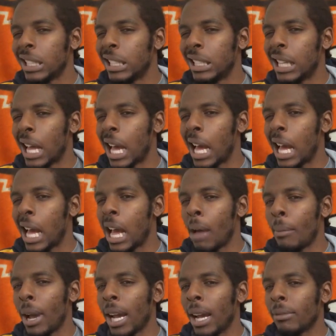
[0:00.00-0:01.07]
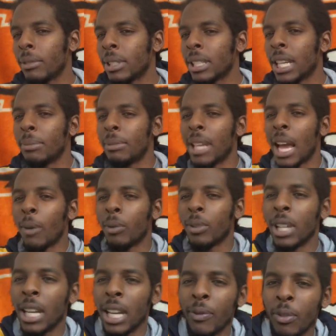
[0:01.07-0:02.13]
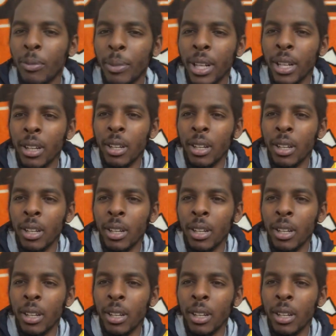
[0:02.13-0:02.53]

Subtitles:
Nah, I might have to skip that one. That ain't for me.